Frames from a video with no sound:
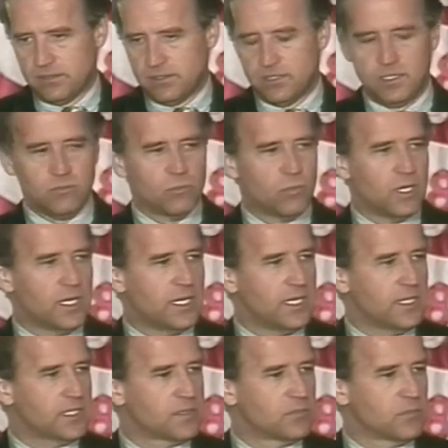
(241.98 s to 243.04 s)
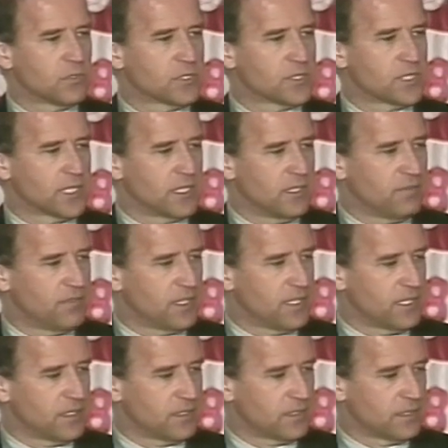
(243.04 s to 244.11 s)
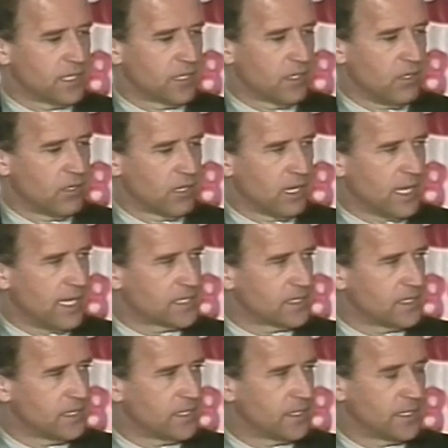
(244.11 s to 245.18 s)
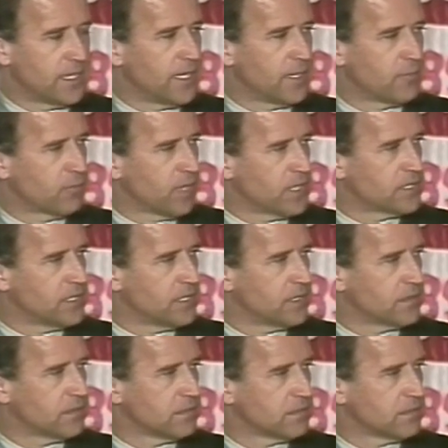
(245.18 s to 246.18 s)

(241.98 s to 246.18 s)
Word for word: in ways more significant and long lasting than any president